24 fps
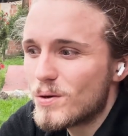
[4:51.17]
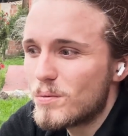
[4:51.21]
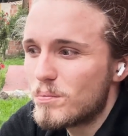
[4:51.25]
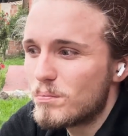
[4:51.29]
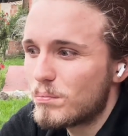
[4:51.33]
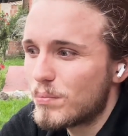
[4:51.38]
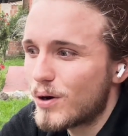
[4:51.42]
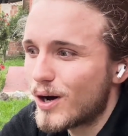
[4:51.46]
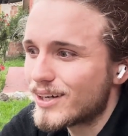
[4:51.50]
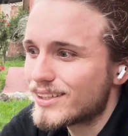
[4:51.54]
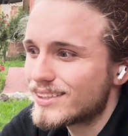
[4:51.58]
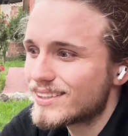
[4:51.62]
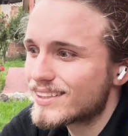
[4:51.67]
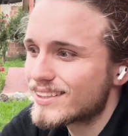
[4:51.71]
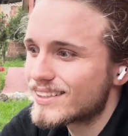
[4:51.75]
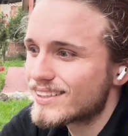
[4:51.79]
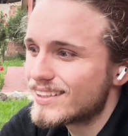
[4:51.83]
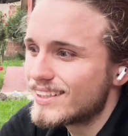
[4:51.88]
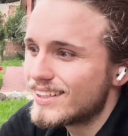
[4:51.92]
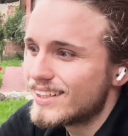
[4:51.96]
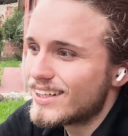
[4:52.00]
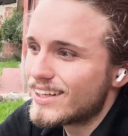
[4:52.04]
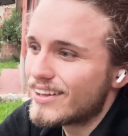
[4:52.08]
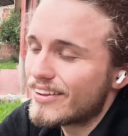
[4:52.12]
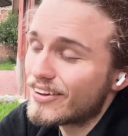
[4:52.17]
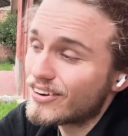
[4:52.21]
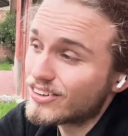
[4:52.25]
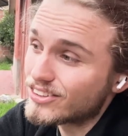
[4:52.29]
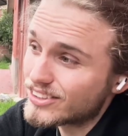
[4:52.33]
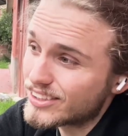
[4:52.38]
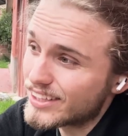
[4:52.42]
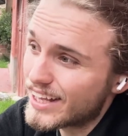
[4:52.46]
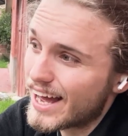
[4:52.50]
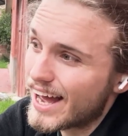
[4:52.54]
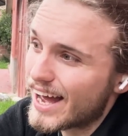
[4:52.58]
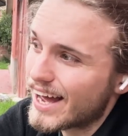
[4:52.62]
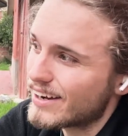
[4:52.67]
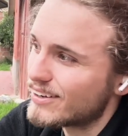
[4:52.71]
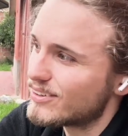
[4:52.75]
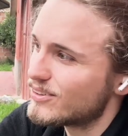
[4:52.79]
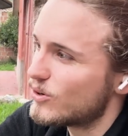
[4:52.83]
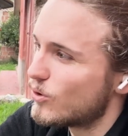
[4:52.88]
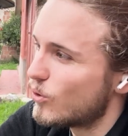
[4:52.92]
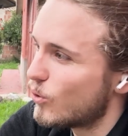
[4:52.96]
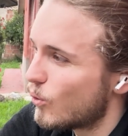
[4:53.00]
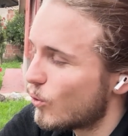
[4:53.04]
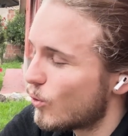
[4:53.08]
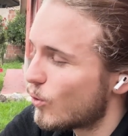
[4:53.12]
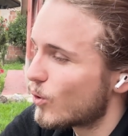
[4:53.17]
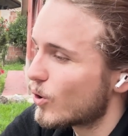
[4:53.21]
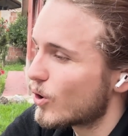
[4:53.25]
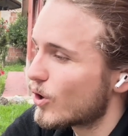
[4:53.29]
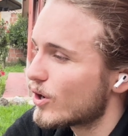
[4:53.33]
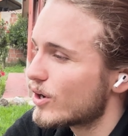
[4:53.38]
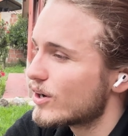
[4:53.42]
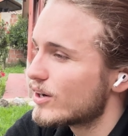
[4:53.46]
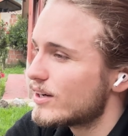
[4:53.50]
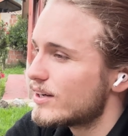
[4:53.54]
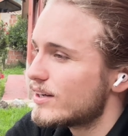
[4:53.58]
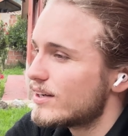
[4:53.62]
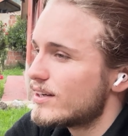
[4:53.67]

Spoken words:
But there's that. Or